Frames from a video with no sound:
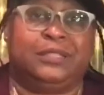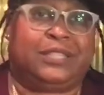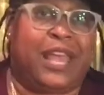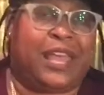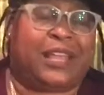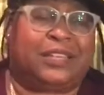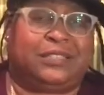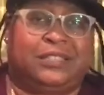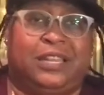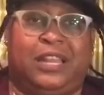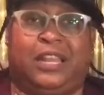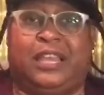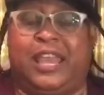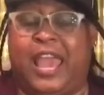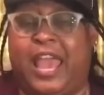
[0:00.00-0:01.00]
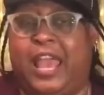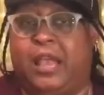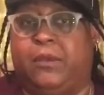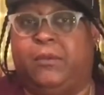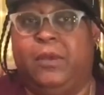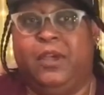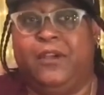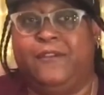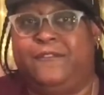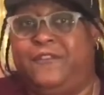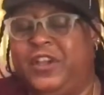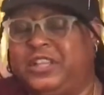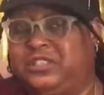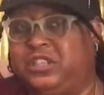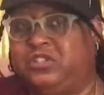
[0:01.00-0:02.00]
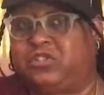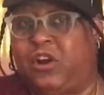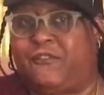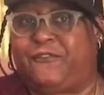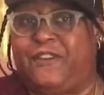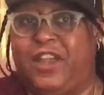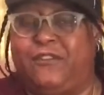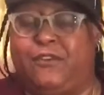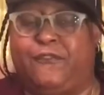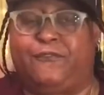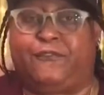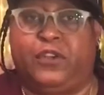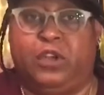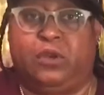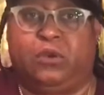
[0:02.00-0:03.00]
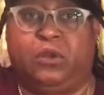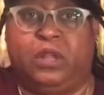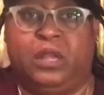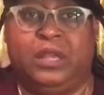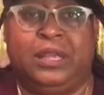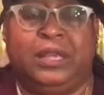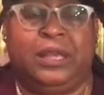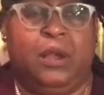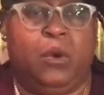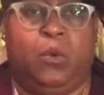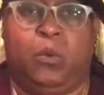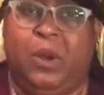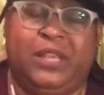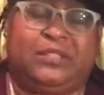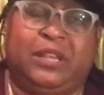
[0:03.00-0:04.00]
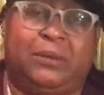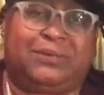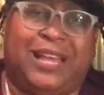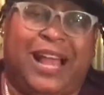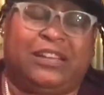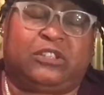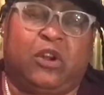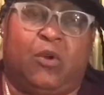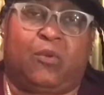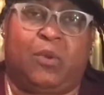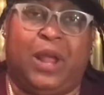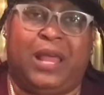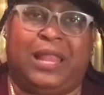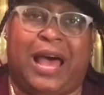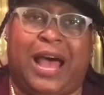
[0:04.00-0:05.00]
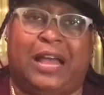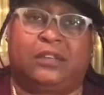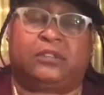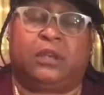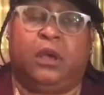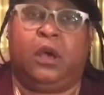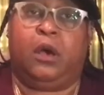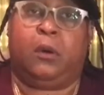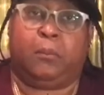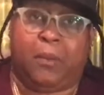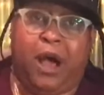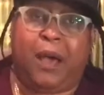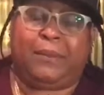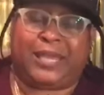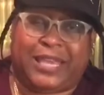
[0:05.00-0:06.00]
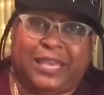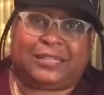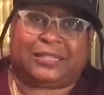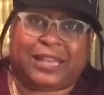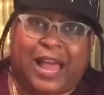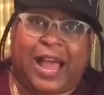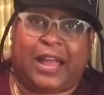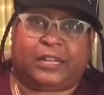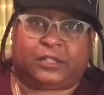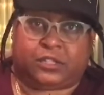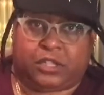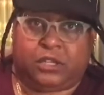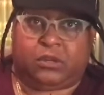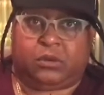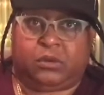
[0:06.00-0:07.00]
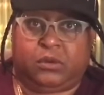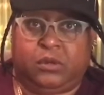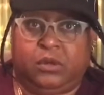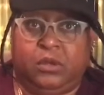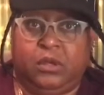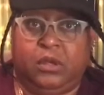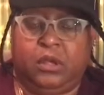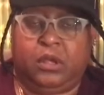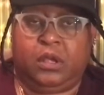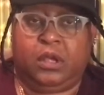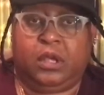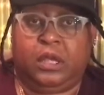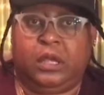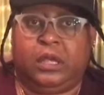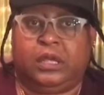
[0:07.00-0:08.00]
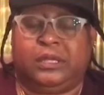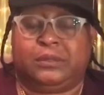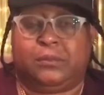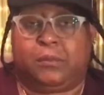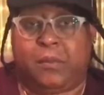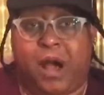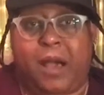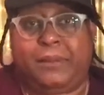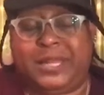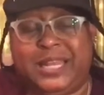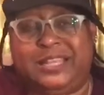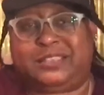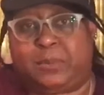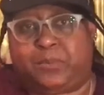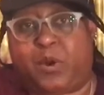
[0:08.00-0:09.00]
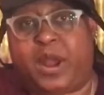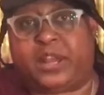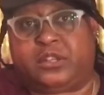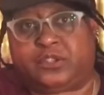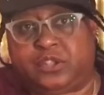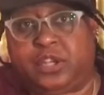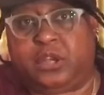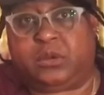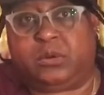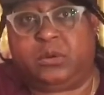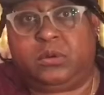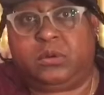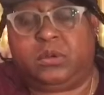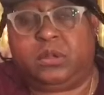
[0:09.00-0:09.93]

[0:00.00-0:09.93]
Take us to the game. Fix us our favorite food we sometimes don't realize mommy get tired too. Mommy needs a break too.